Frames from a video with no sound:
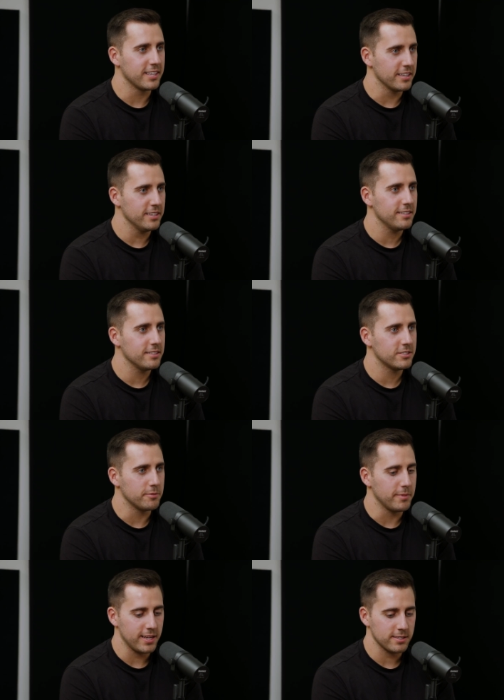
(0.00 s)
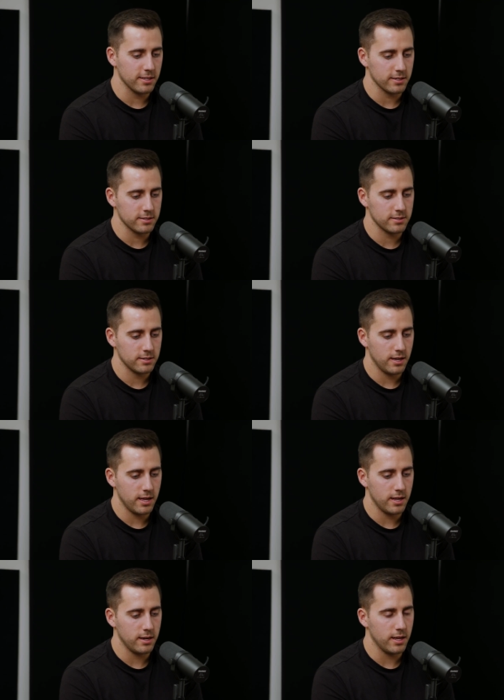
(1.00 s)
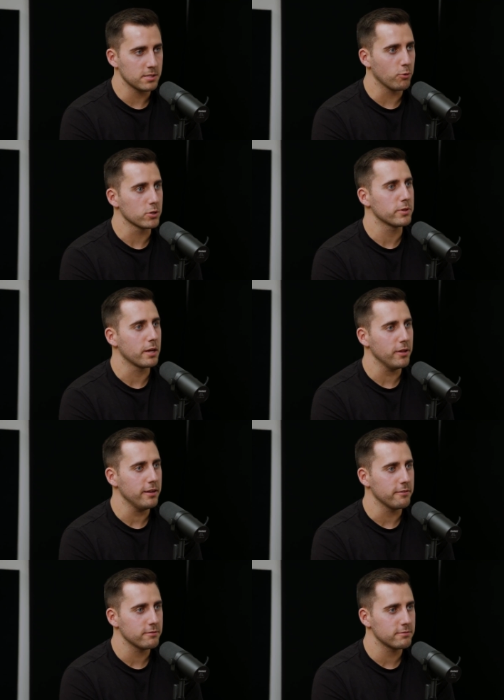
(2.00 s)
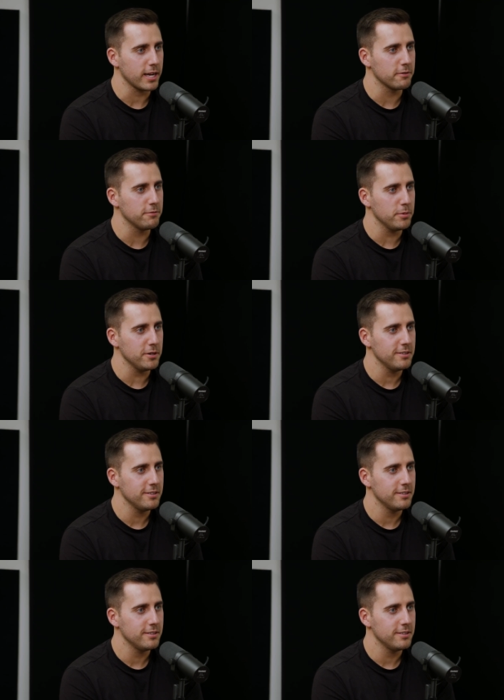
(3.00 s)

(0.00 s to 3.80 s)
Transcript: Is that it? Gymnastics and sports, would they play tackle football?